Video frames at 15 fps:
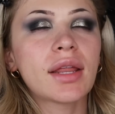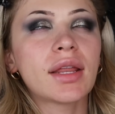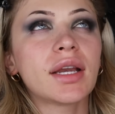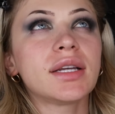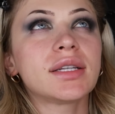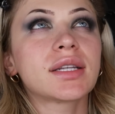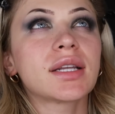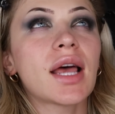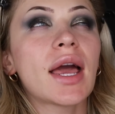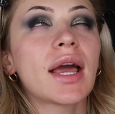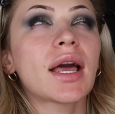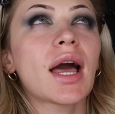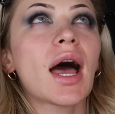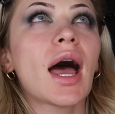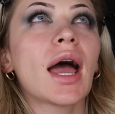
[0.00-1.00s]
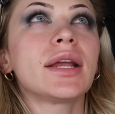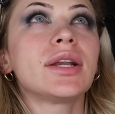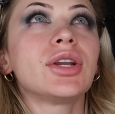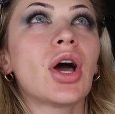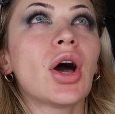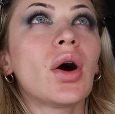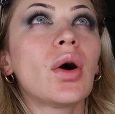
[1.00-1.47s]
And then he's like, I
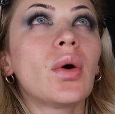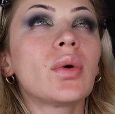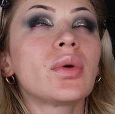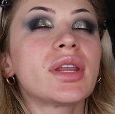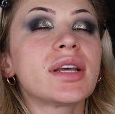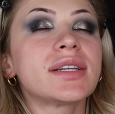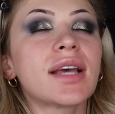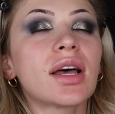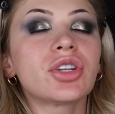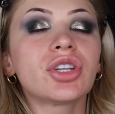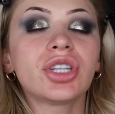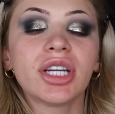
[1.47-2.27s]
know this sounds